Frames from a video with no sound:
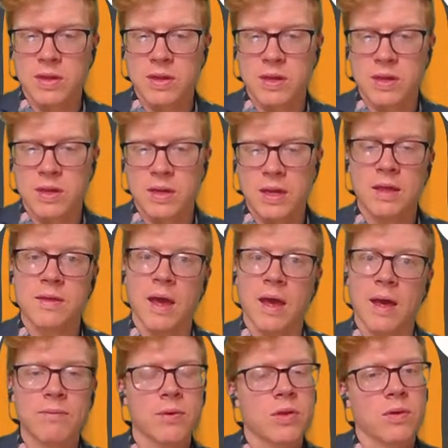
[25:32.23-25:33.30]
There's an
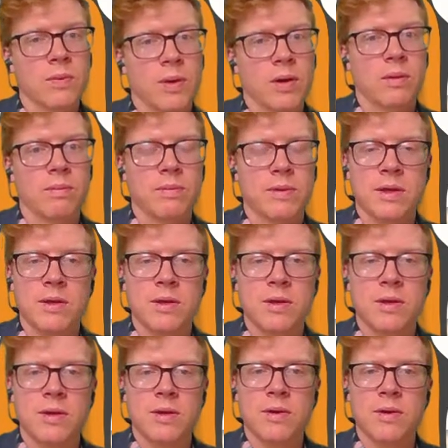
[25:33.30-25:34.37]
example of another question for
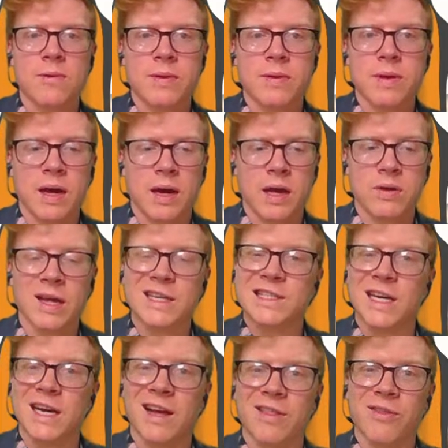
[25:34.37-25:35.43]
you.
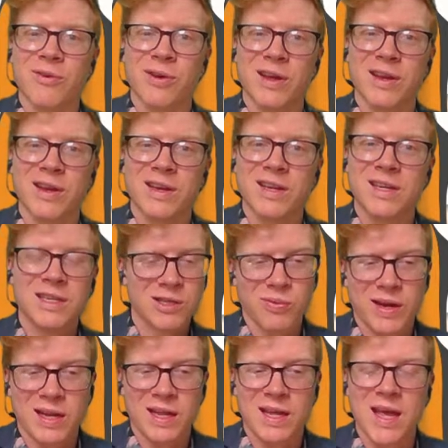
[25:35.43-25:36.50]
So it's a
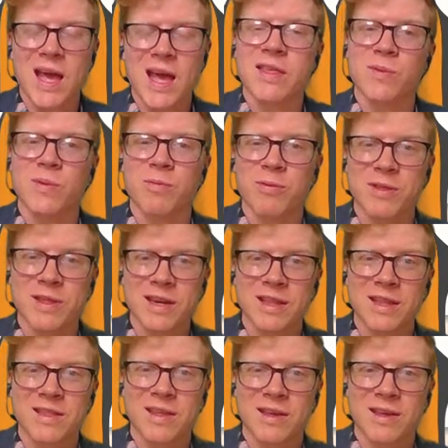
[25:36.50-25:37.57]
question from
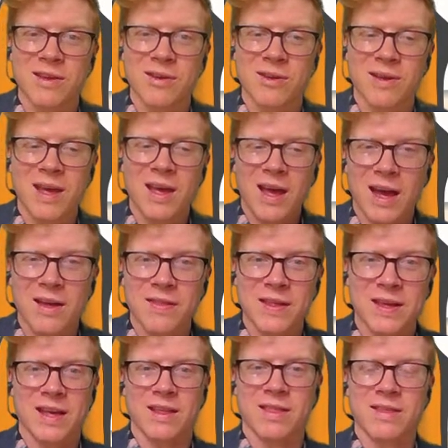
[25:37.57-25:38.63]
2018.
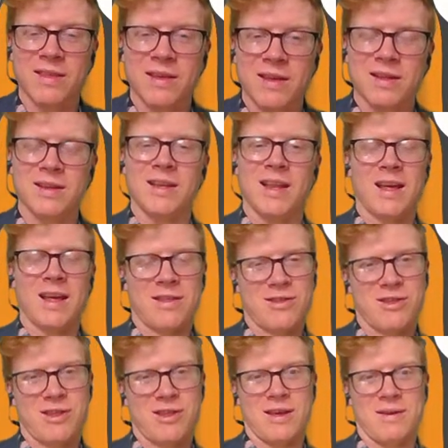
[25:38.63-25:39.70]
And there's some bullet
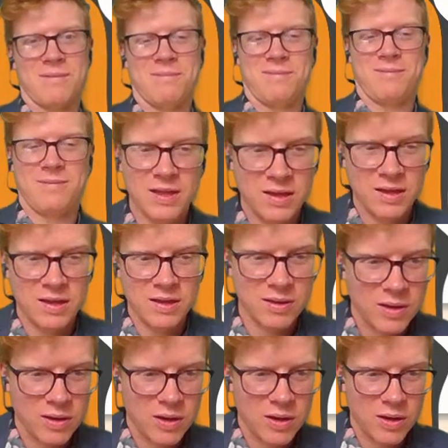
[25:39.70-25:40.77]
points about the types of things you
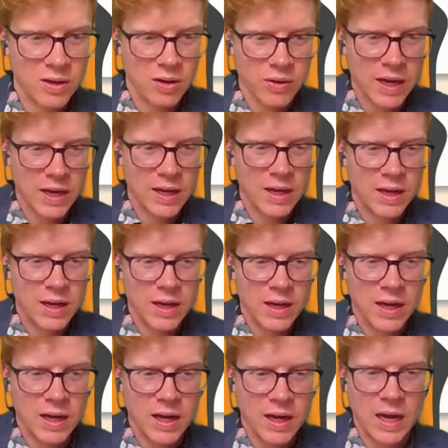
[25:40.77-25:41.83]
want to include in your answer.
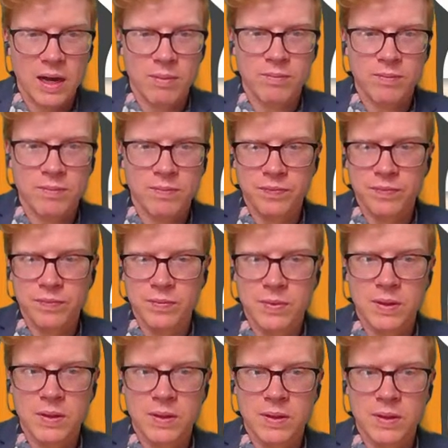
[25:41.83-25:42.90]
Again, you're seeing
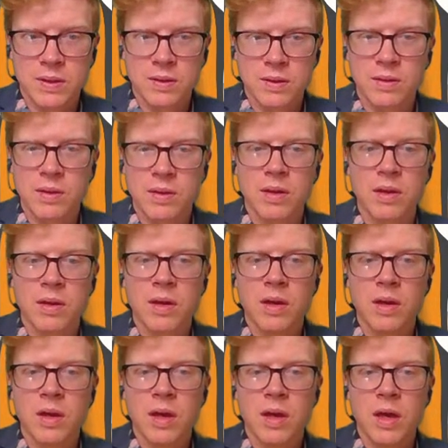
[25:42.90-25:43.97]
another really lovely
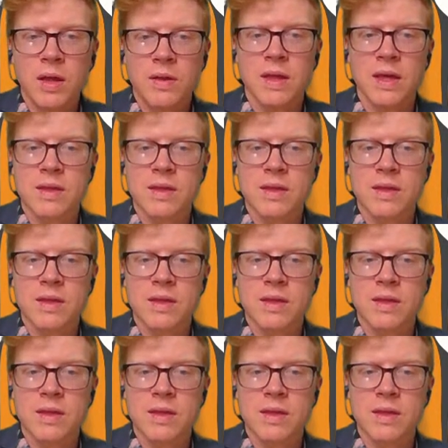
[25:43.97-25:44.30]
actogram.